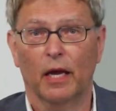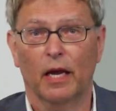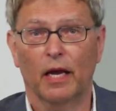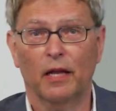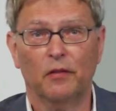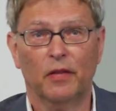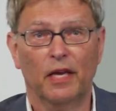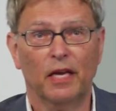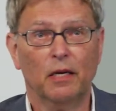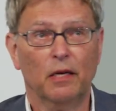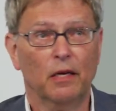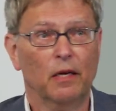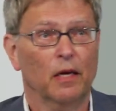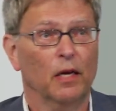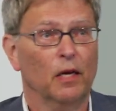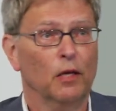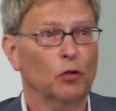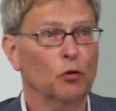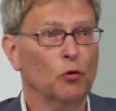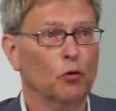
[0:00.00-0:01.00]
And then
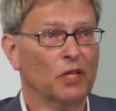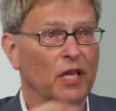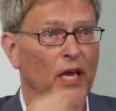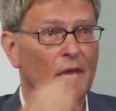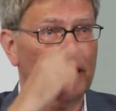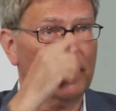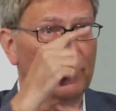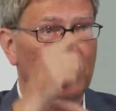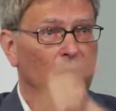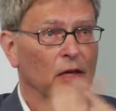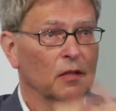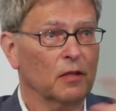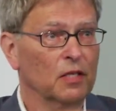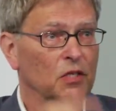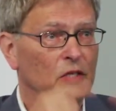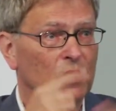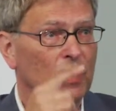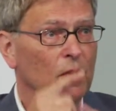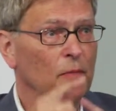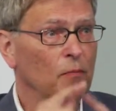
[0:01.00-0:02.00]
you take the
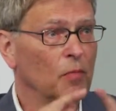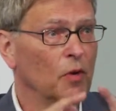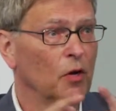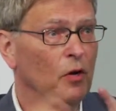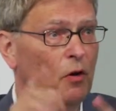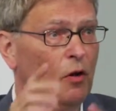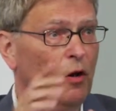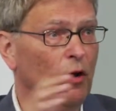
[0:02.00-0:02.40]
sum